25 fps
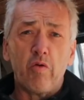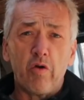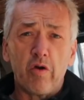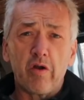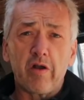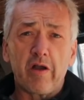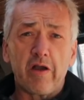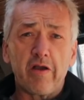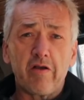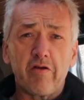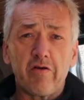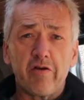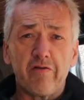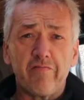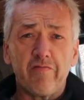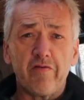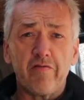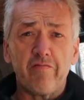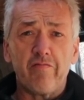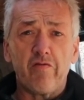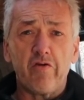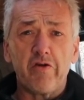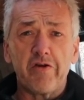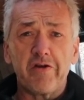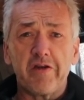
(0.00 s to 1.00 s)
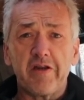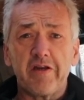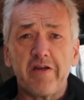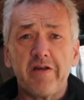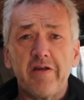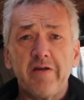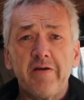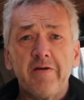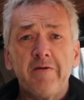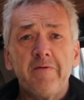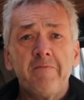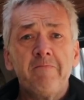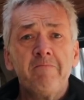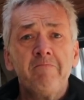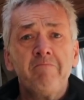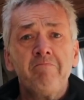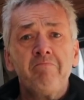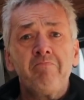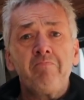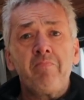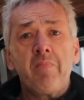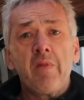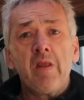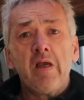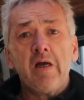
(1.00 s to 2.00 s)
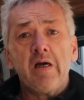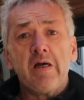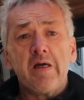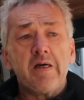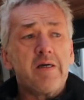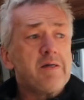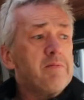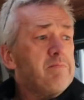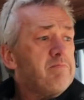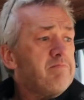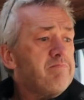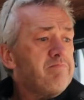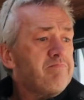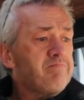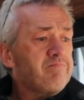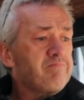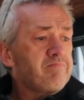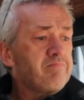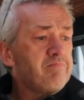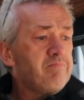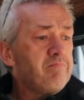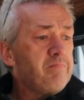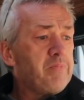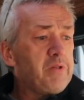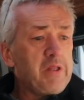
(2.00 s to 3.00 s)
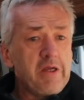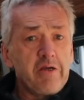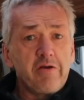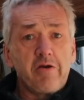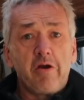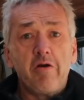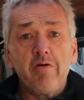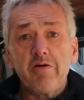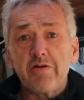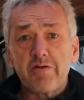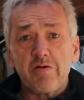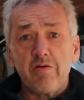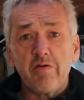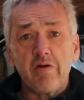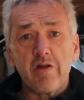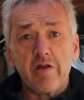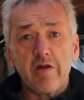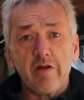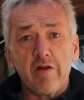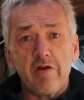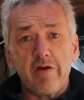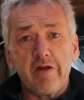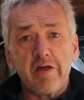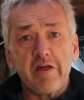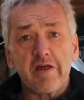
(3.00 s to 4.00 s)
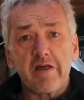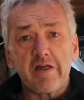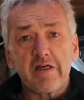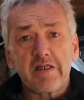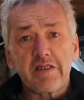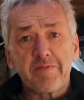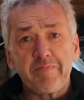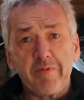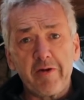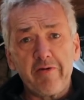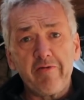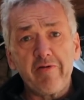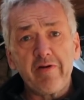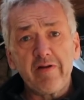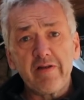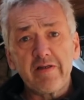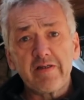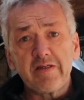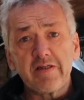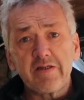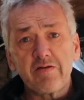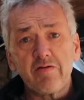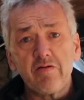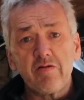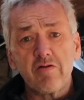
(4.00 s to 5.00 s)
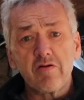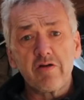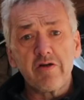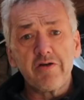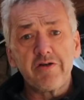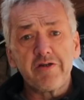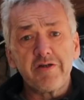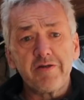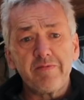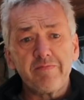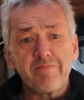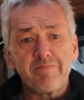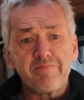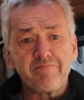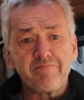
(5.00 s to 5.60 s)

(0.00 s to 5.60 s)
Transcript: work I could have avoided. But there you go, it's all a learning experience, it's all good.